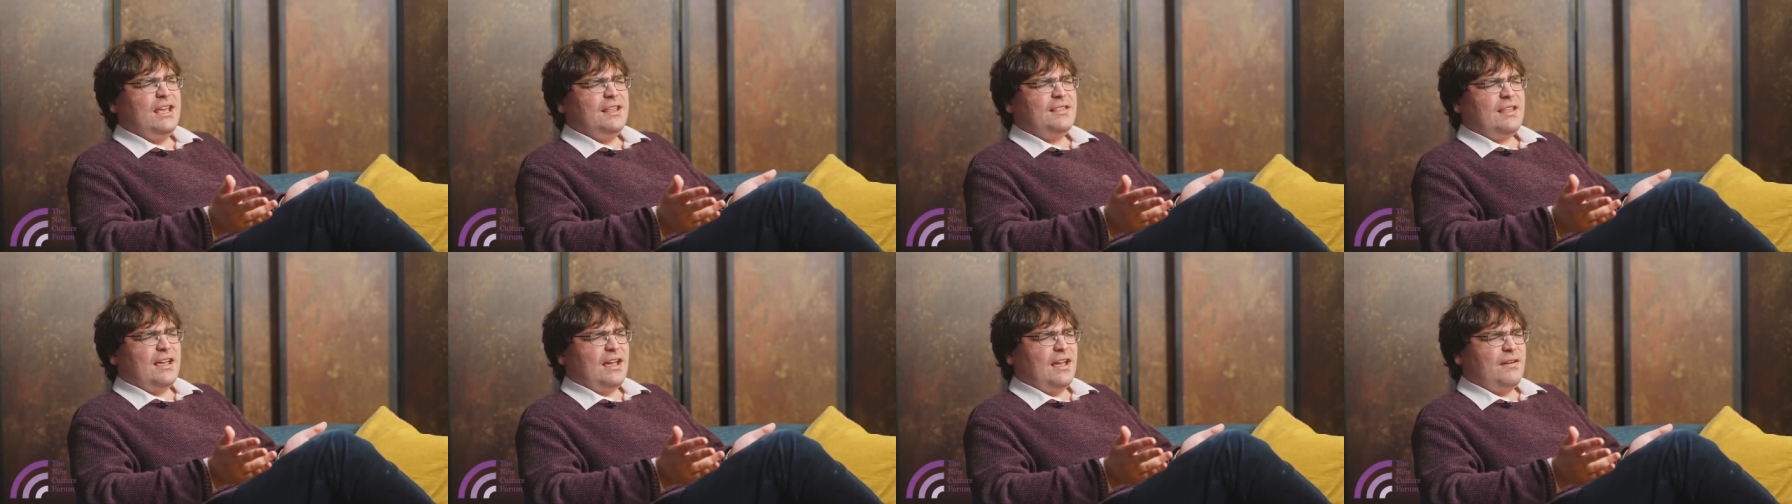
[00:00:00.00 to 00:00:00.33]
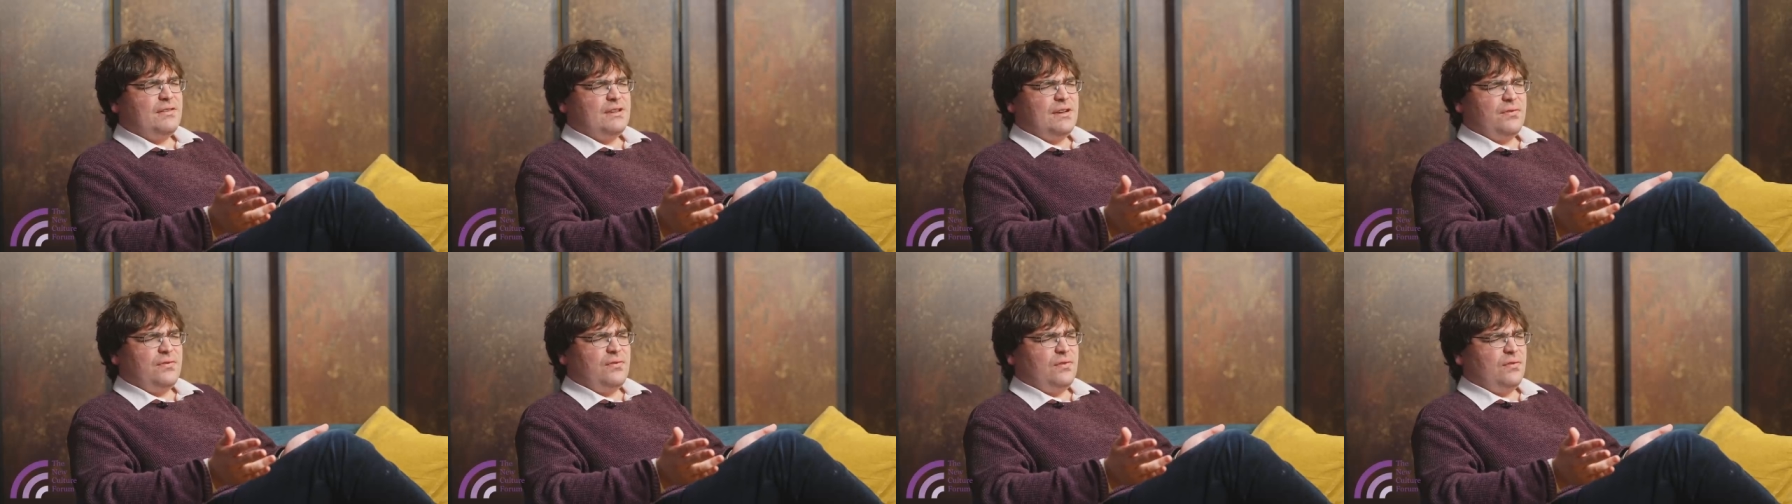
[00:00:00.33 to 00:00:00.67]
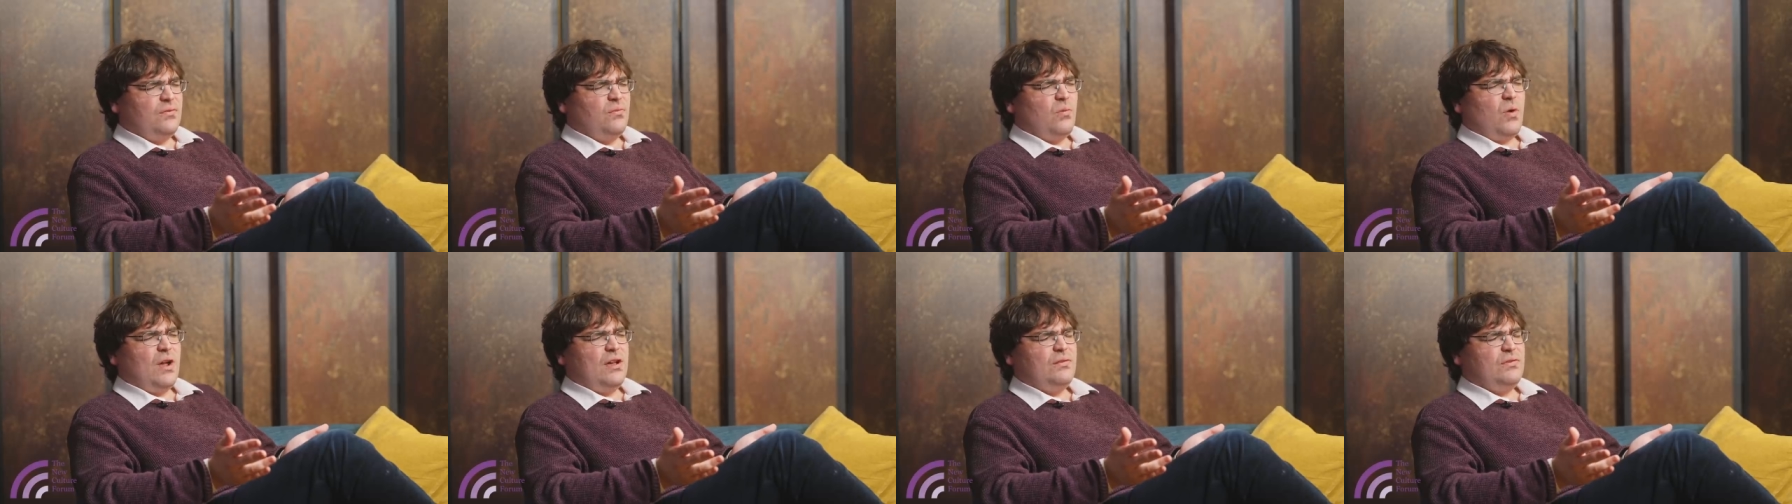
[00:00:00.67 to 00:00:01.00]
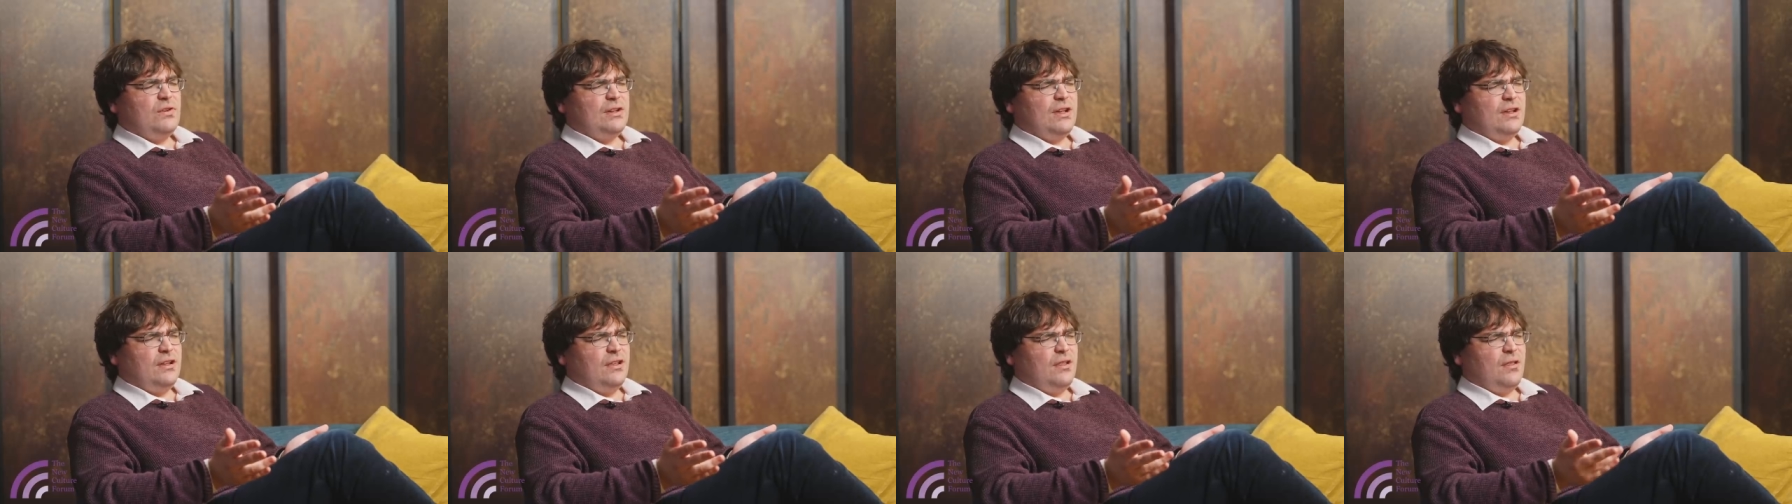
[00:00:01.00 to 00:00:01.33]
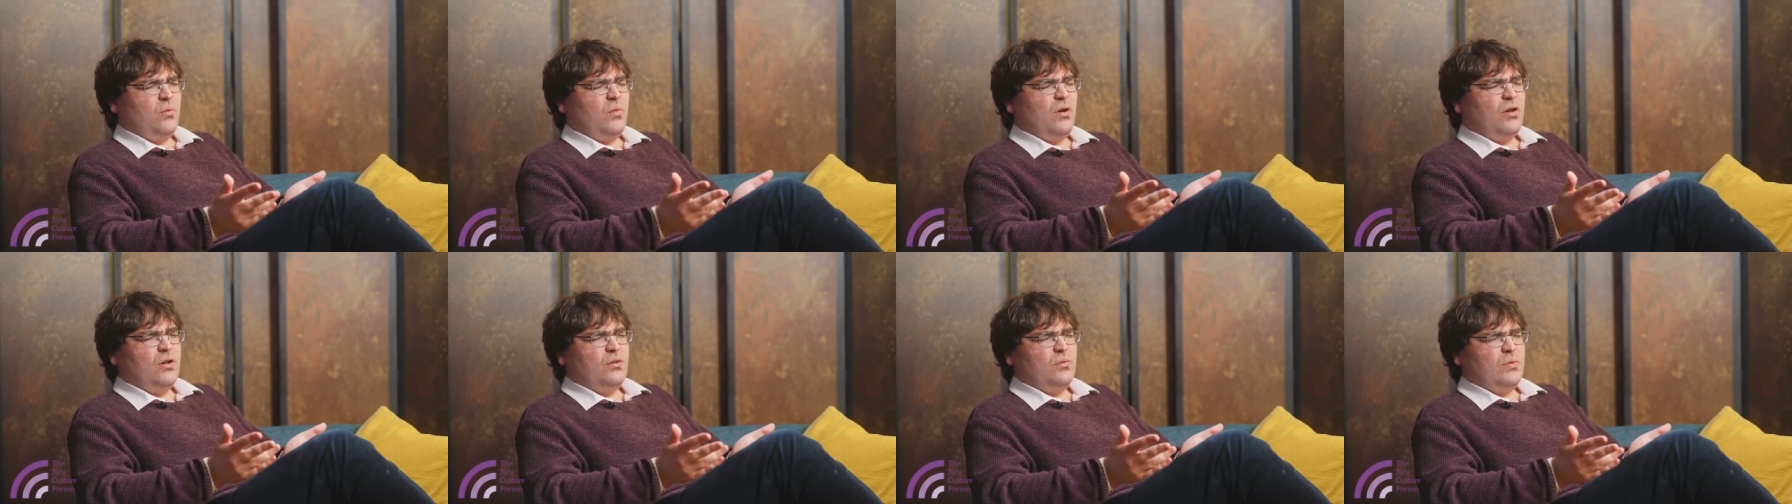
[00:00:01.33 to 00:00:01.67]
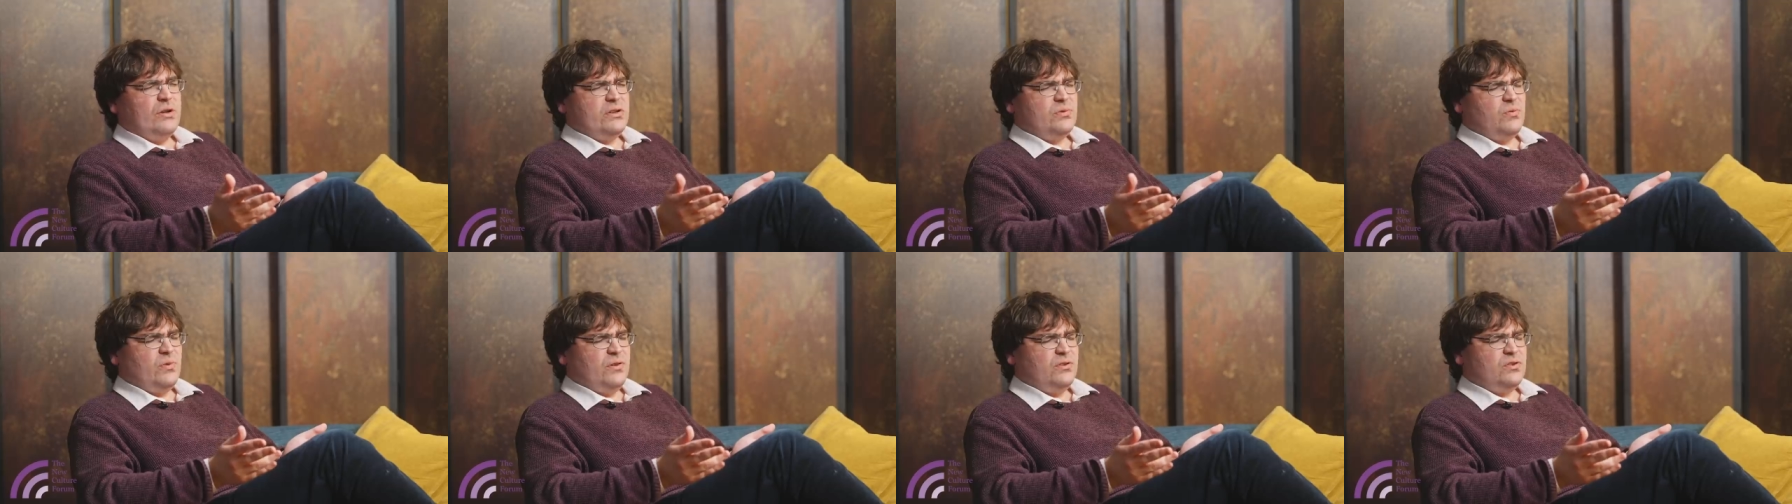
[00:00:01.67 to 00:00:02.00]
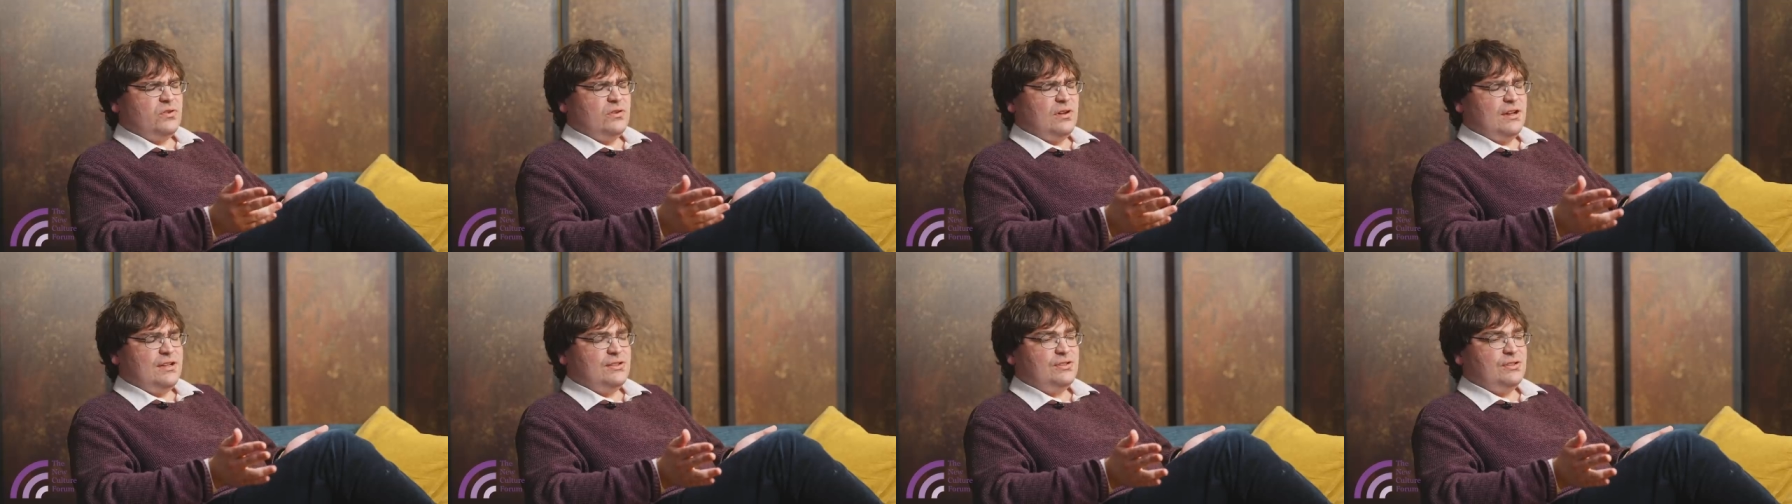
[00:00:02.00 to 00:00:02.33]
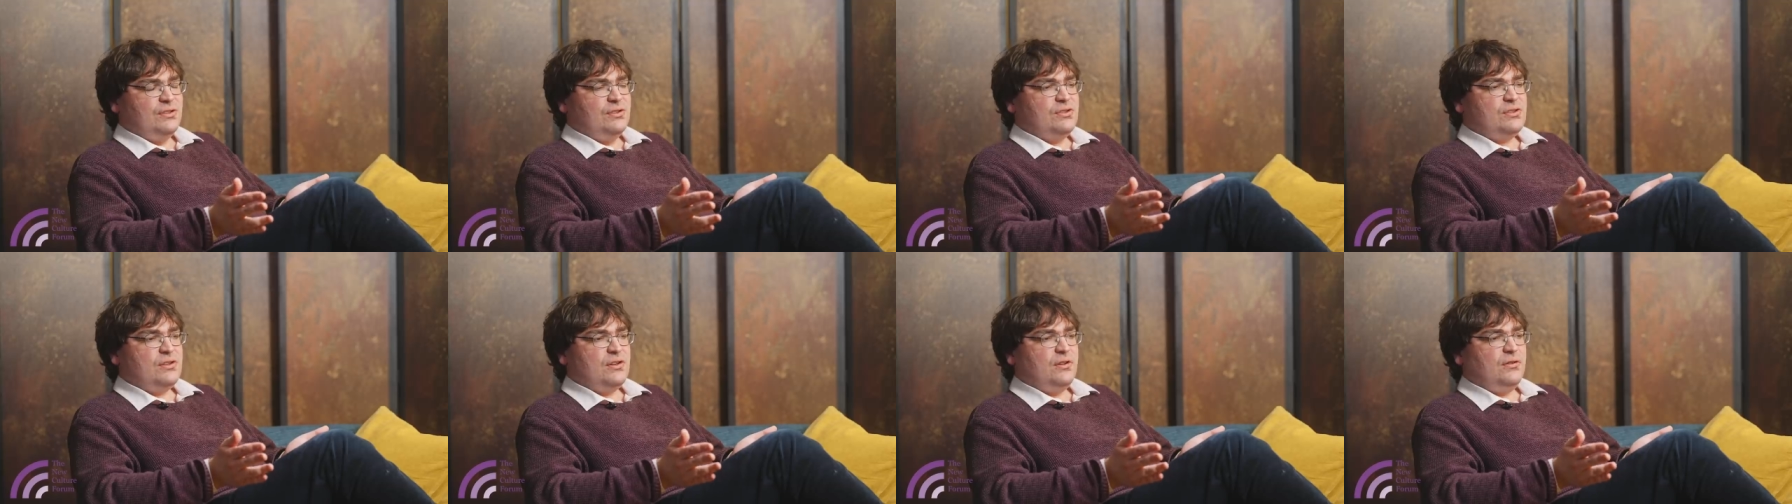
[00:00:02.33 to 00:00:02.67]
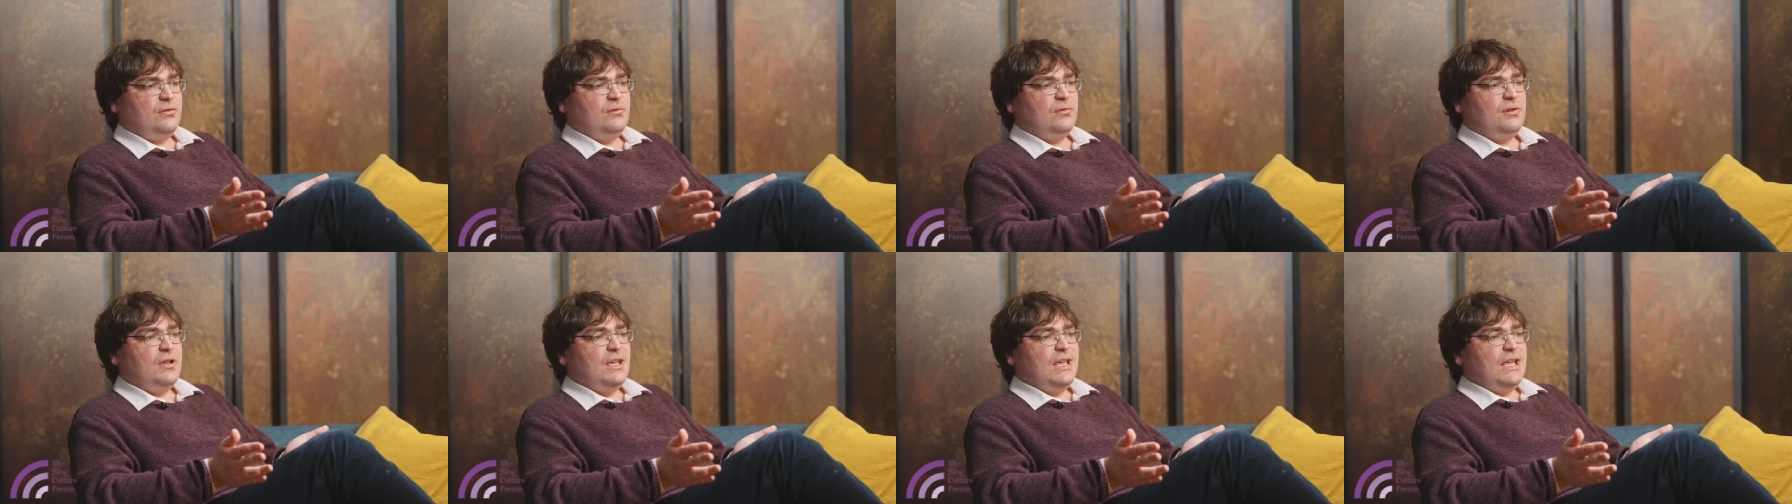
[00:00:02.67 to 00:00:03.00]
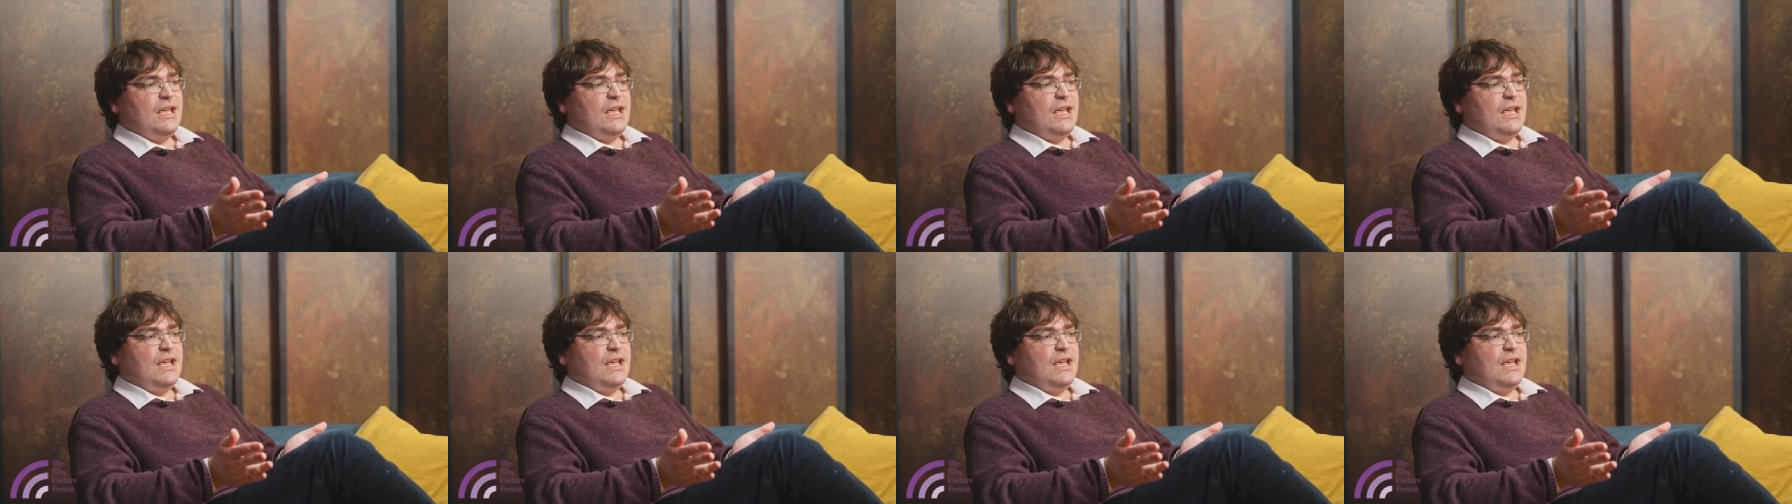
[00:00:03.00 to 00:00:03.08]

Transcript: They have a different way of looking at the world, which we should listen to.